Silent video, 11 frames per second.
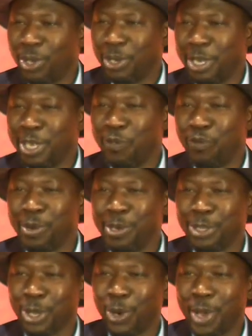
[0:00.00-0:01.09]
The difference
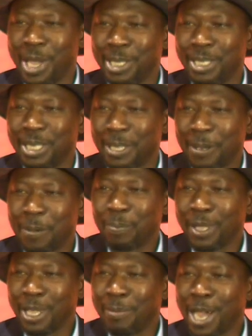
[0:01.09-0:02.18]
is always
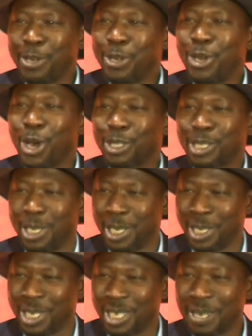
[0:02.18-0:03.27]
about the
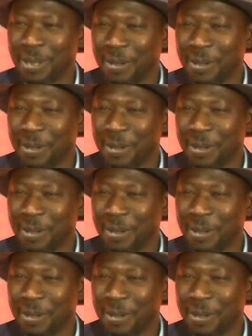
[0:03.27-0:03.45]
dots.